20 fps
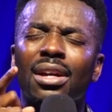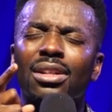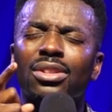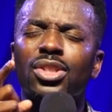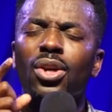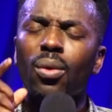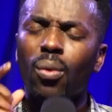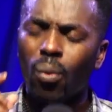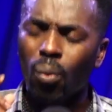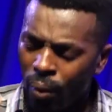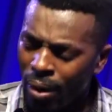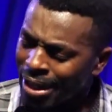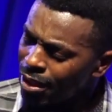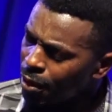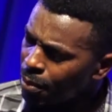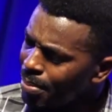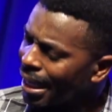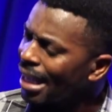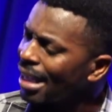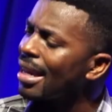So when
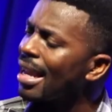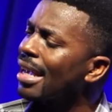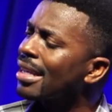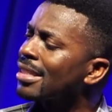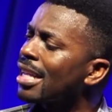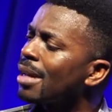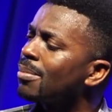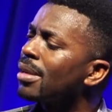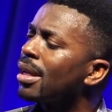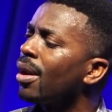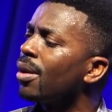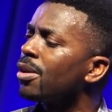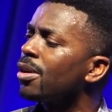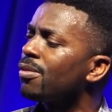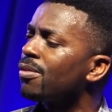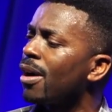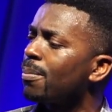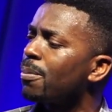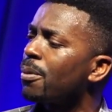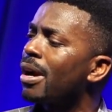you begin examining a lot
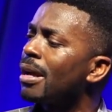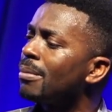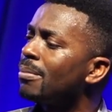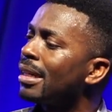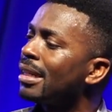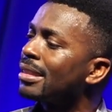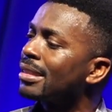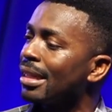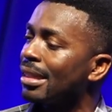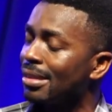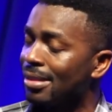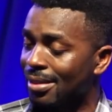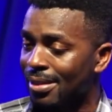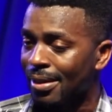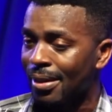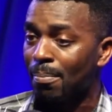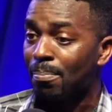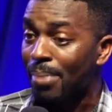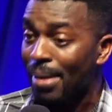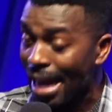of our prayer meetings,
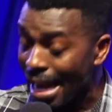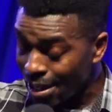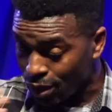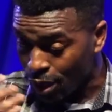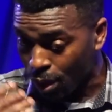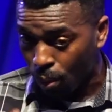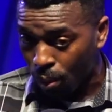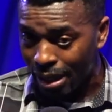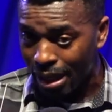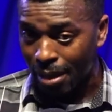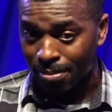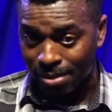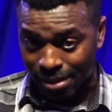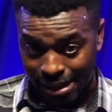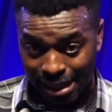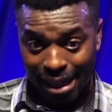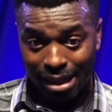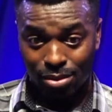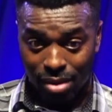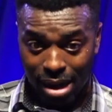based on what I'm
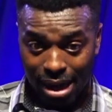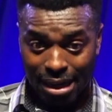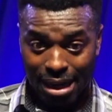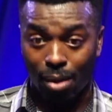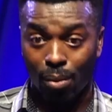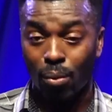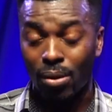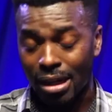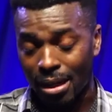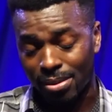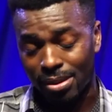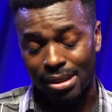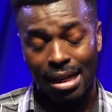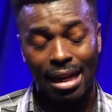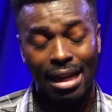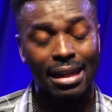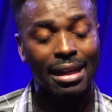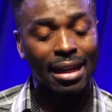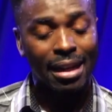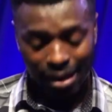seeing right now, what I'm
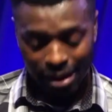saying,